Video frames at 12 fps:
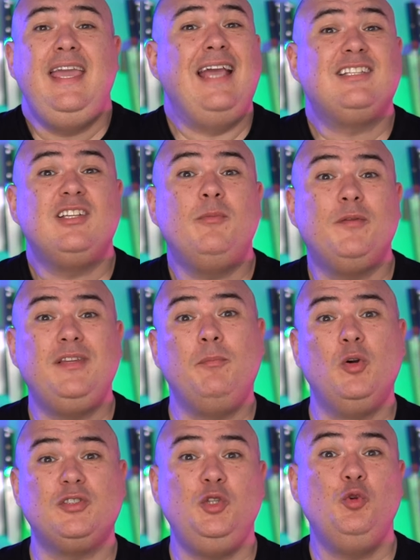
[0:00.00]
It has some of the
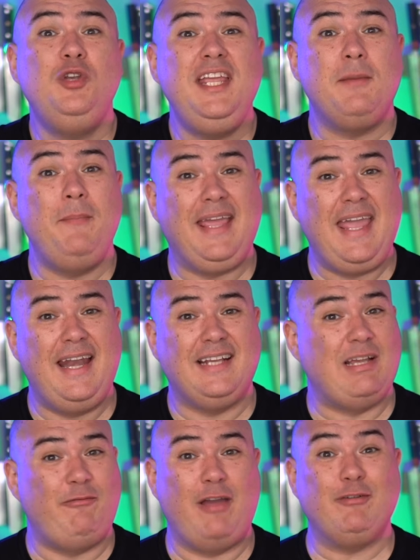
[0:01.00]
most unique mechanics
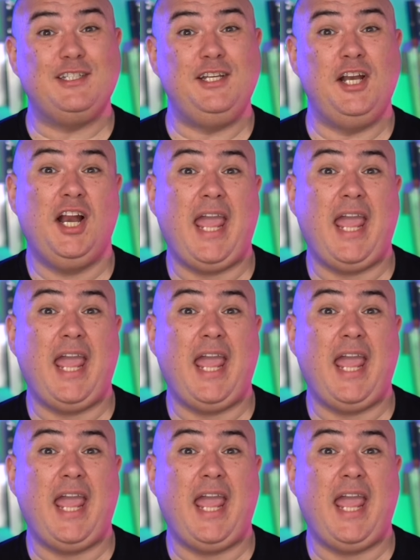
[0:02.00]
I've ever seen in a